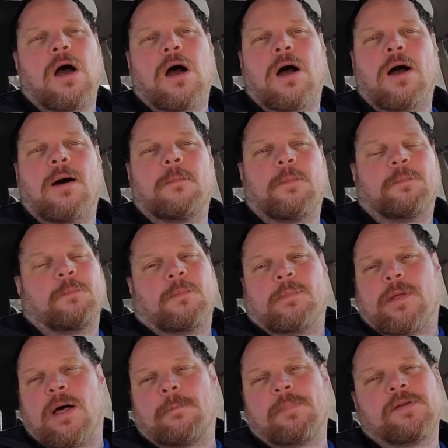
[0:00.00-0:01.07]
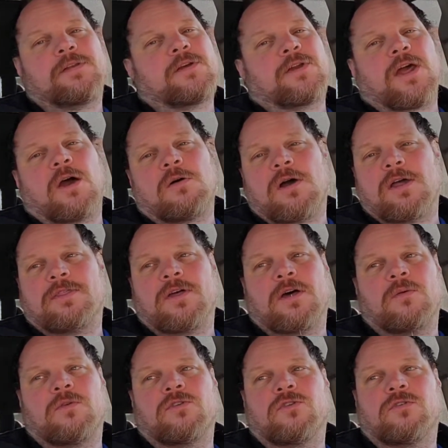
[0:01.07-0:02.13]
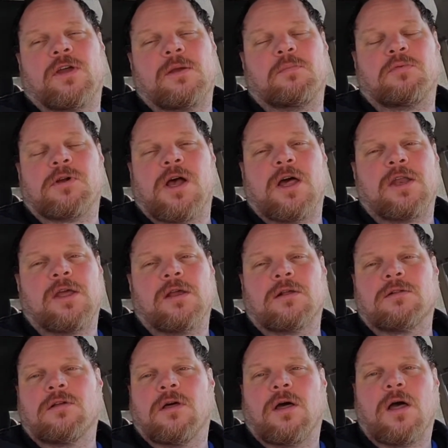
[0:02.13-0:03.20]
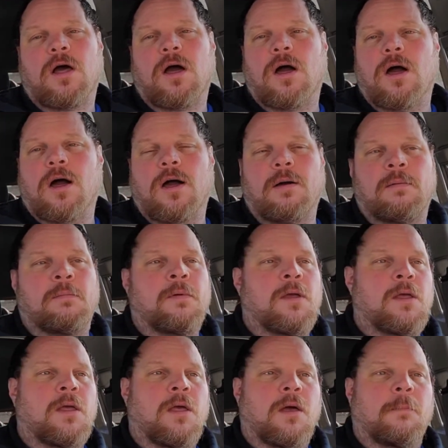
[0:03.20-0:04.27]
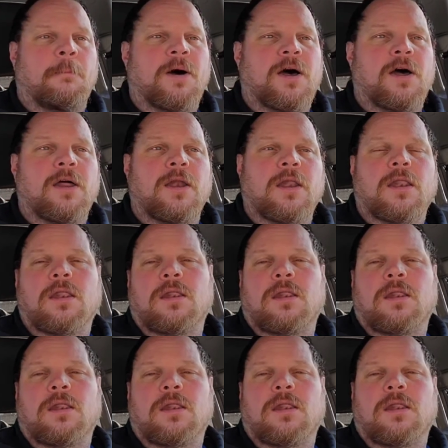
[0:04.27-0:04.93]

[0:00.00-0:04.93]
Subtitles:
Up until now, I thought it was a great product, but